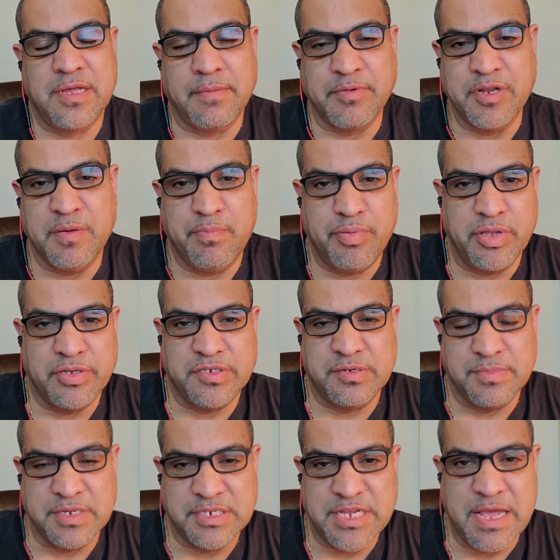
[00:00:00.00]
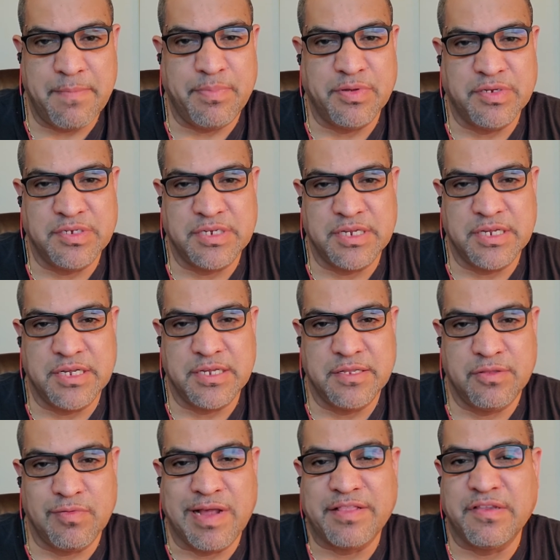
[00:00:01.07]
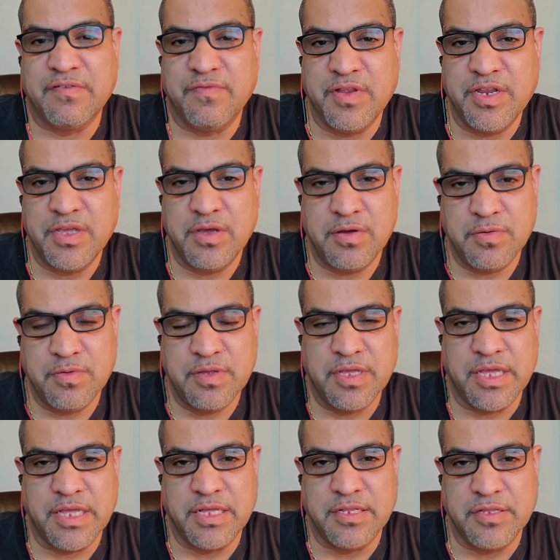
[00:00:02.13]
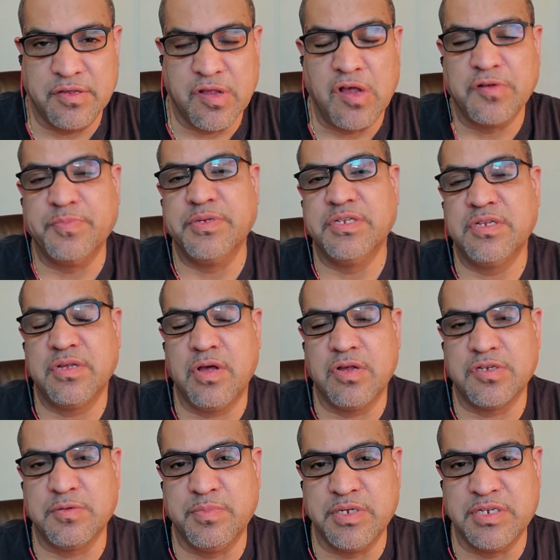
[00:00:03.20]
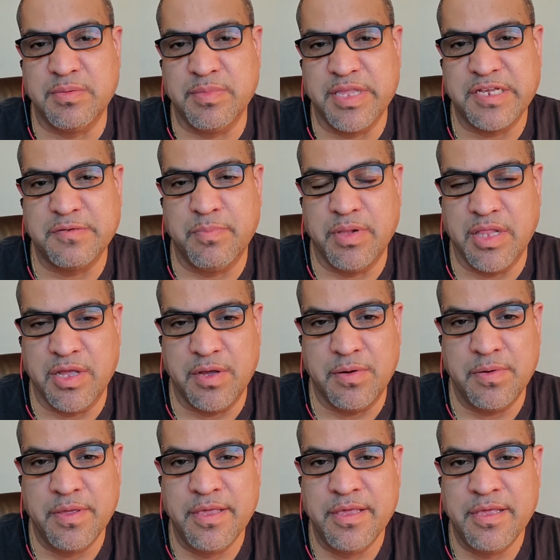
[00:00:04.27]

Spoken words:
I'm going to put some examples throughout this video, and there'll also be some links below